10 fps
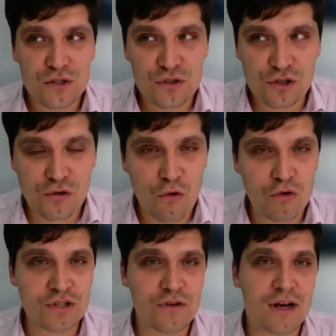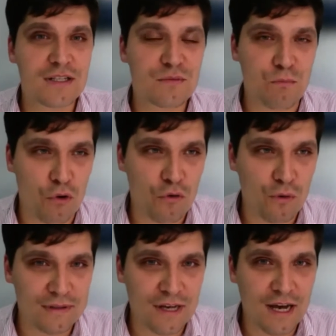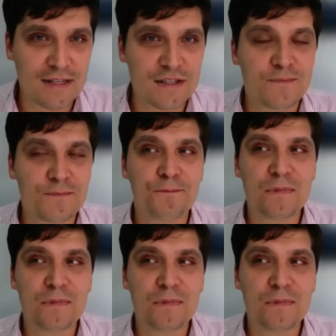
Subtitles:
Talk to us, book with us,